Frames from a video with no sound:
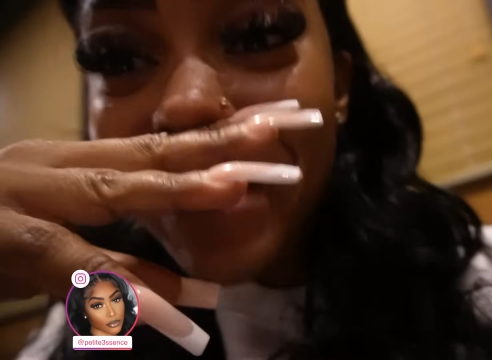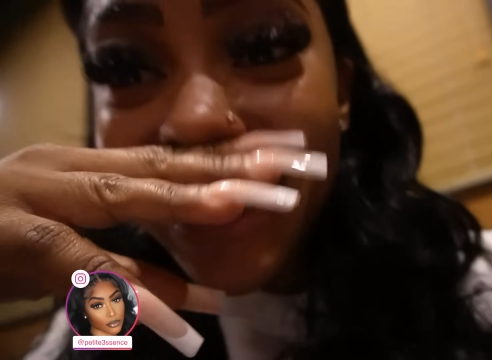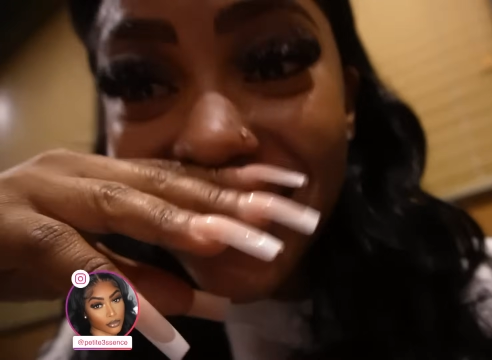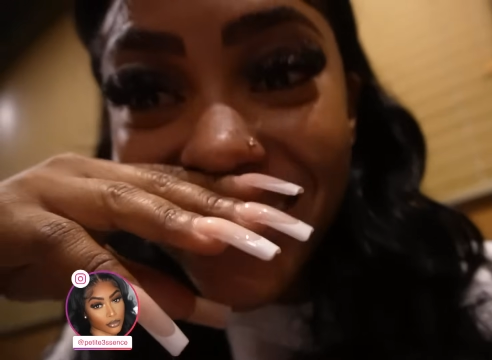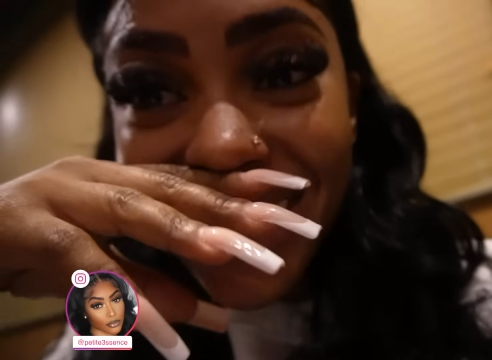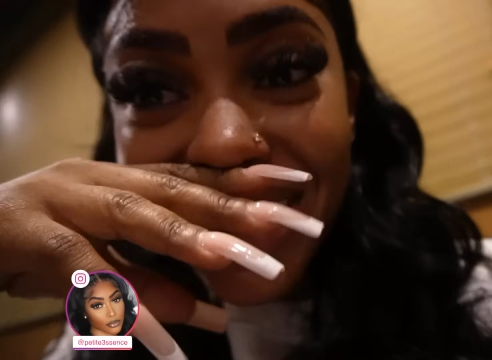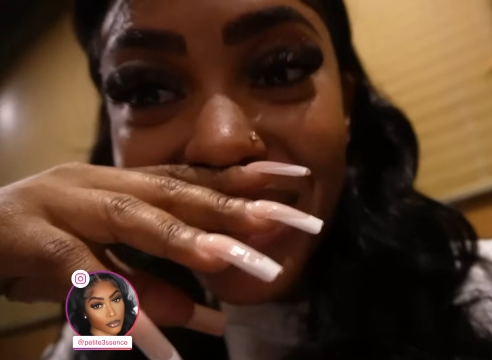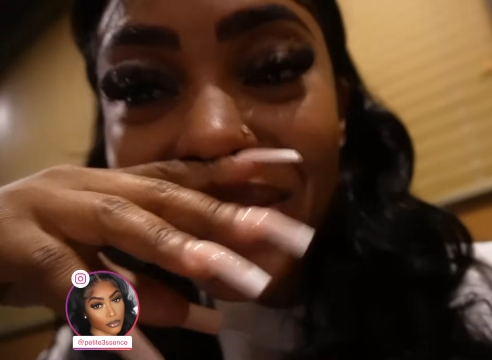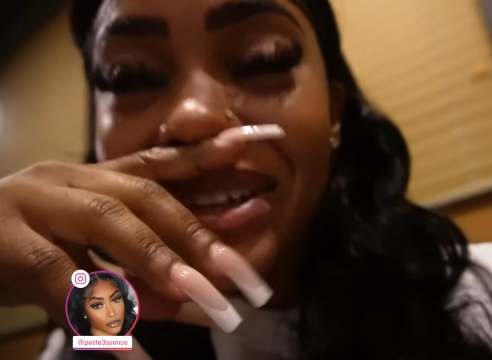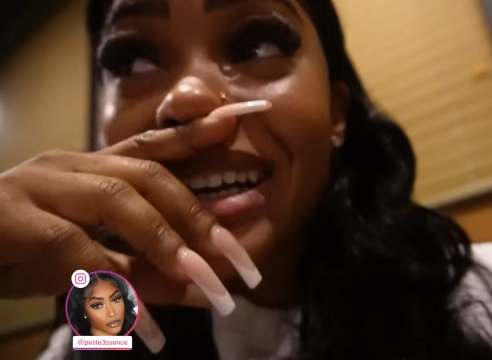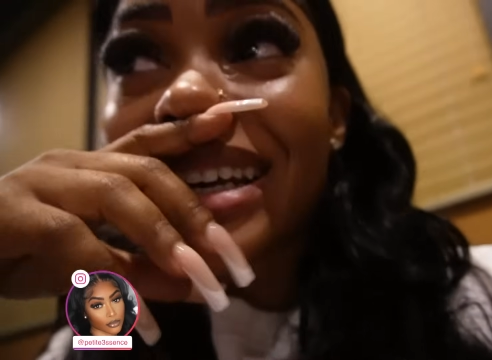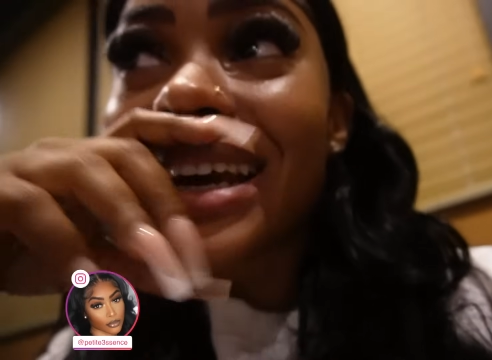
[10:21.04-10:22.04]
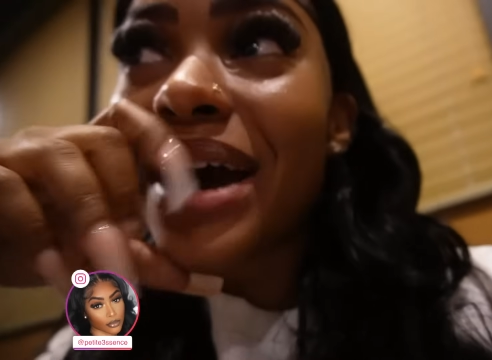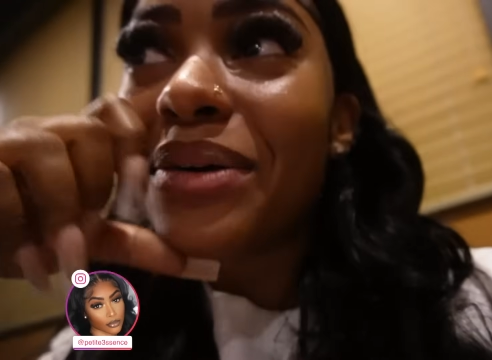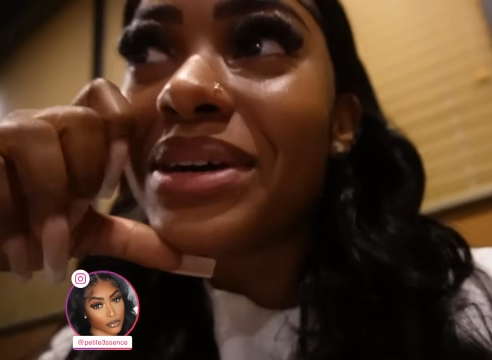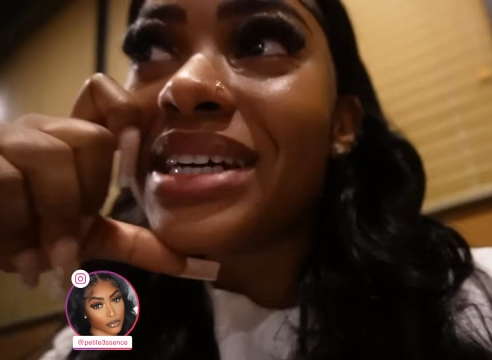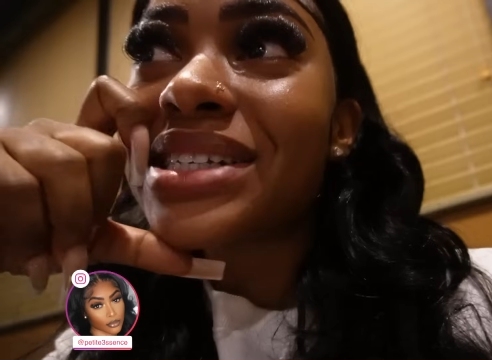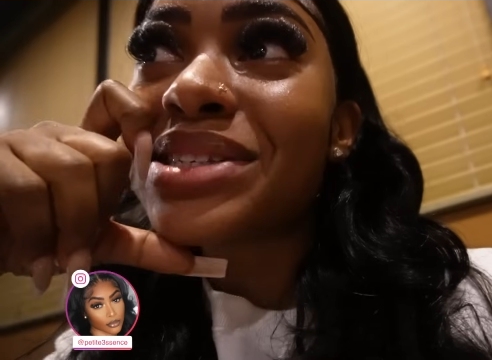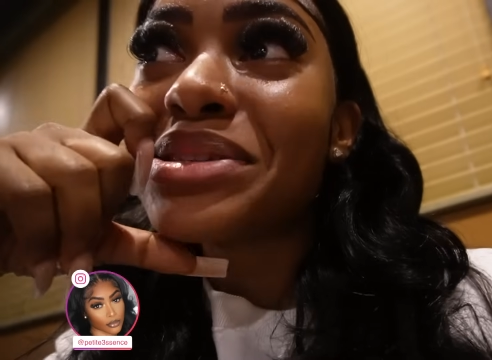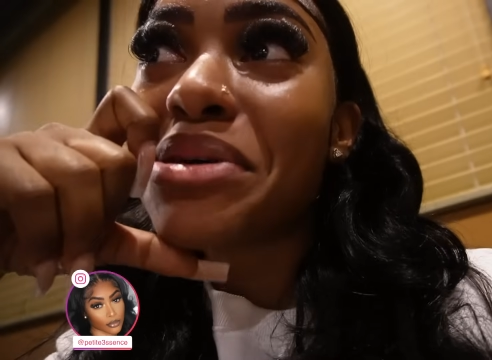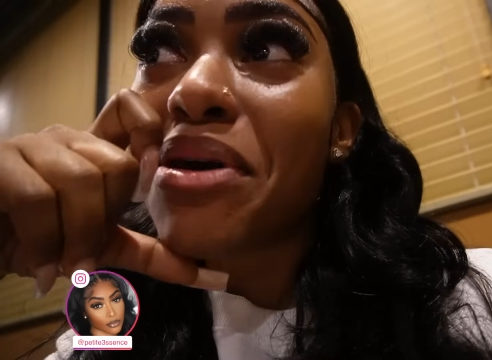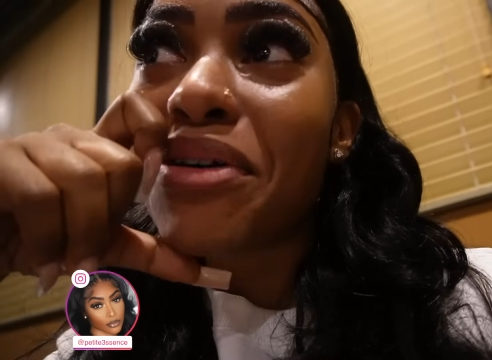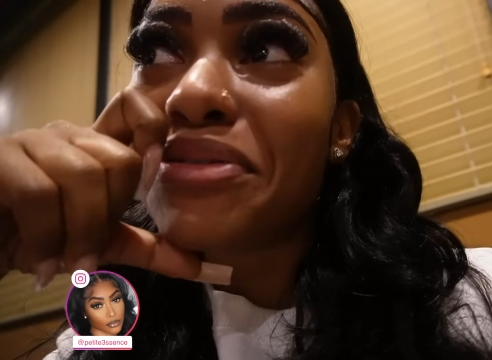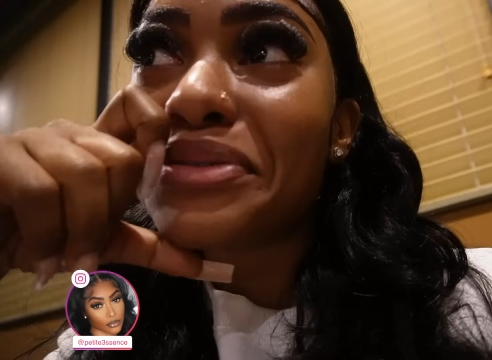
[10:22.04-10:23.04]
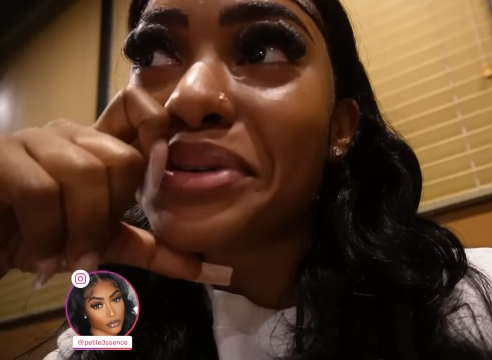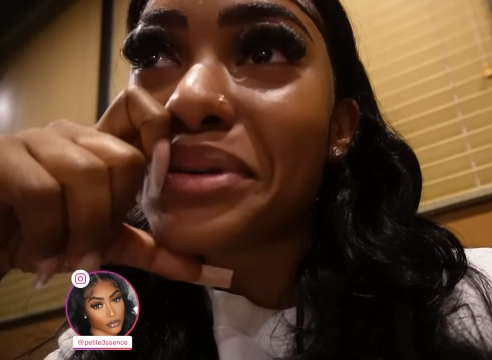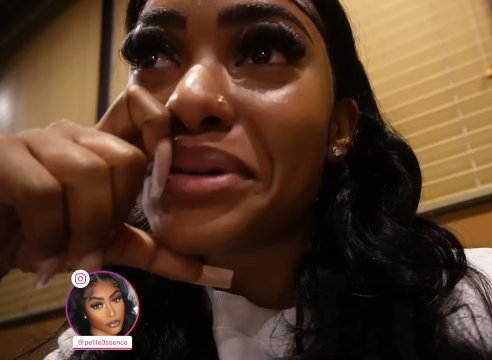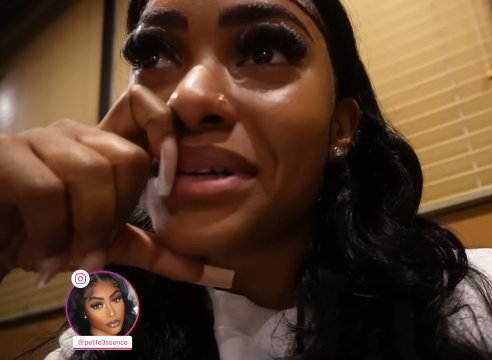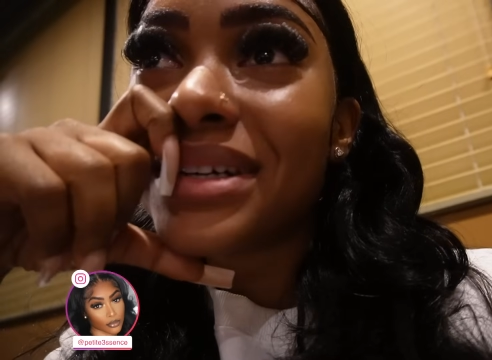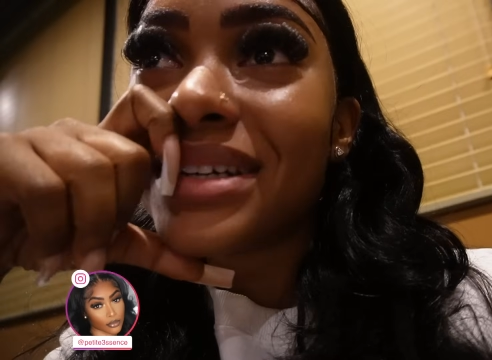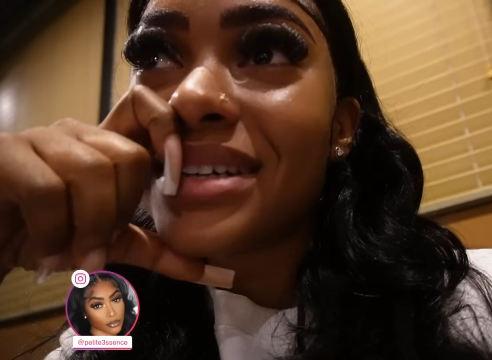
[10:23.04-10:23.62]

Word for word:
Speaker 1: menu say, oh, you can't waste no food.